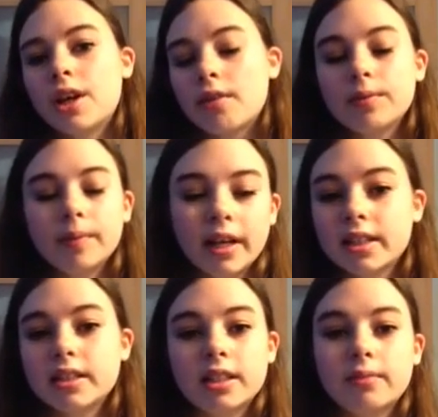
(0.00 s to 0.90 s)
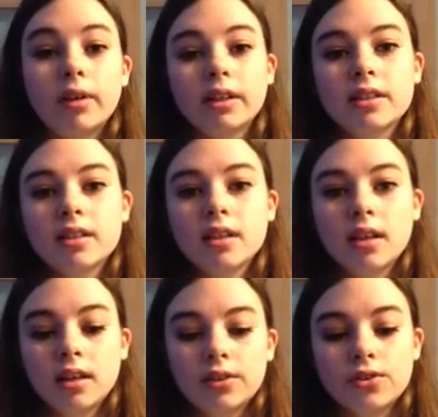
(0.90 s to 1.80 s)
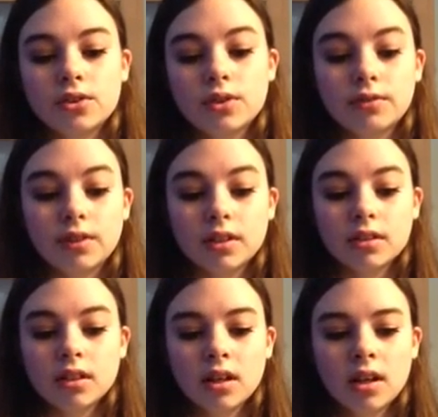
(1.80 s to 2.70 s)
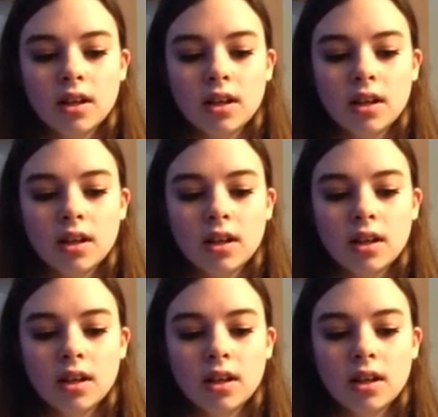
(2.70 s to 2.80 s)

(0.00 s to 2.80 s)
everybody has the same rights. There's no difference.